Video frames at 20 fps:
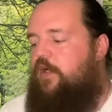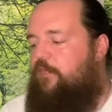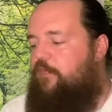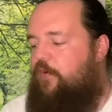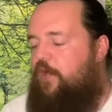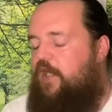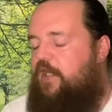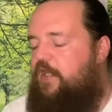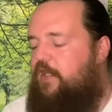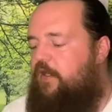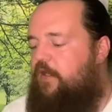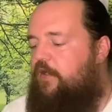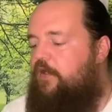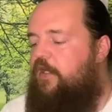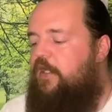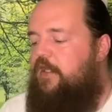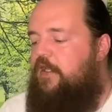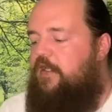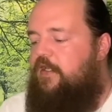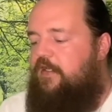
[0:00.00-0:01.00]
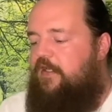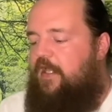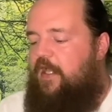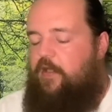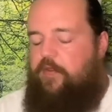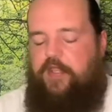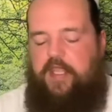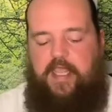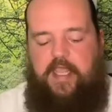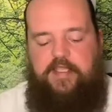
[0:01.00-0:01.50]
up right here.
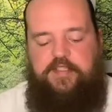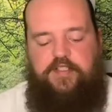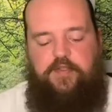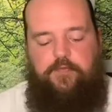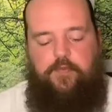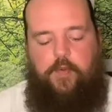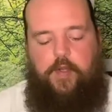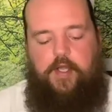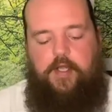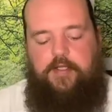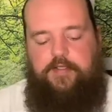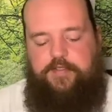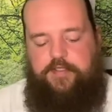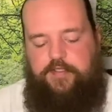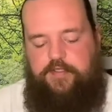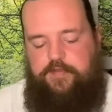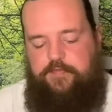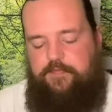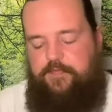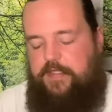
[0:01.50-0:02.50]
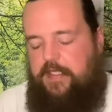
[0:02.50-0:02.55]
Now, the Ace of Wands